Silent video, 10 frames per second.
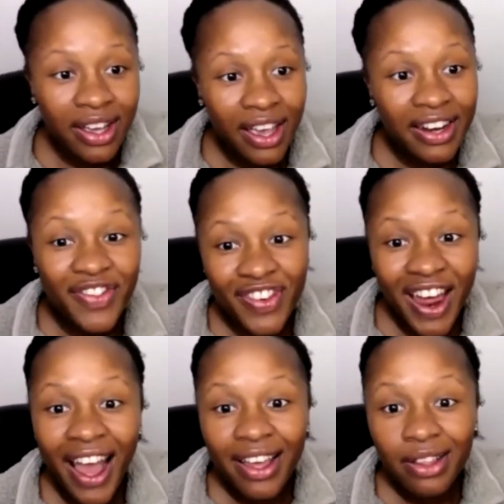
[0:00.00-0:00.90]
And if
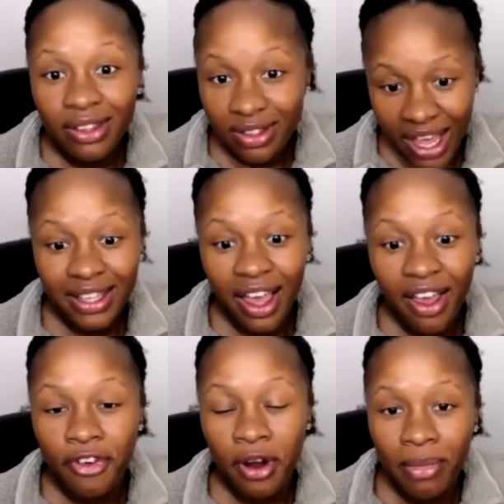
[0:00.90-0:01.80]
not, take
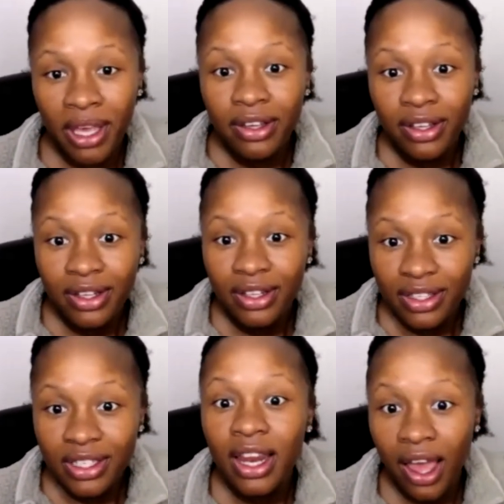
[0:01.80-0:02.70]
that from me
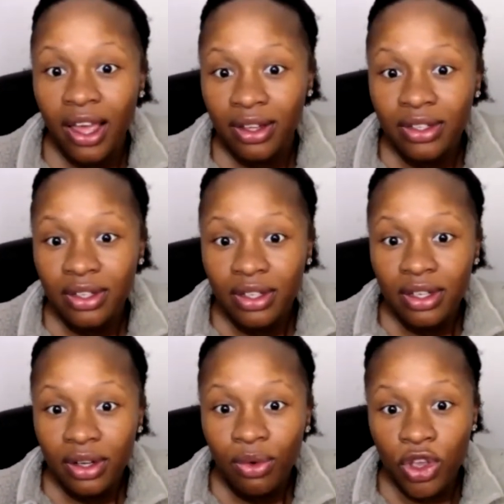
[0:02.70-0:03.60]
today.
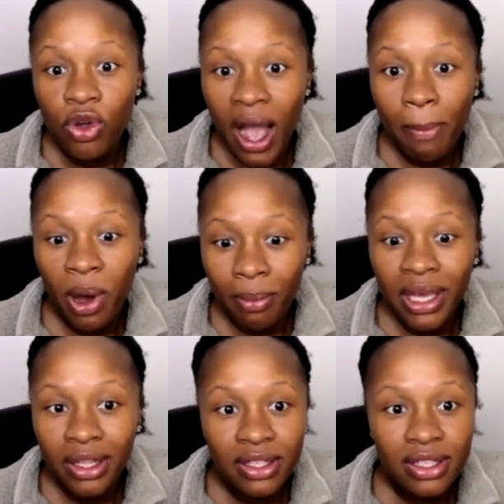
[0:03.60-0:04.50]
When you hop on
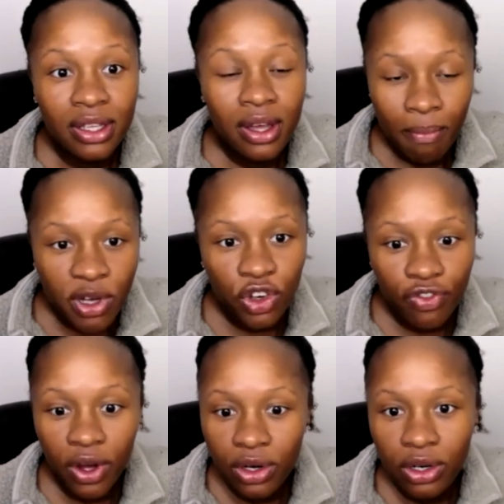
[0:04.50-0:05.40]
meetings, put your
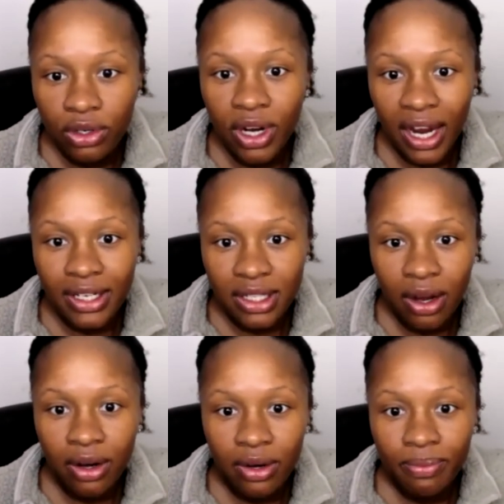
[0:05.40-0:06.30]
phone on do not
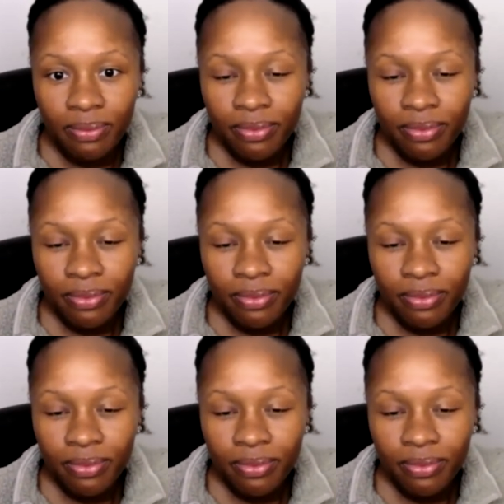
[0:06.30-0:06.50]
disturb.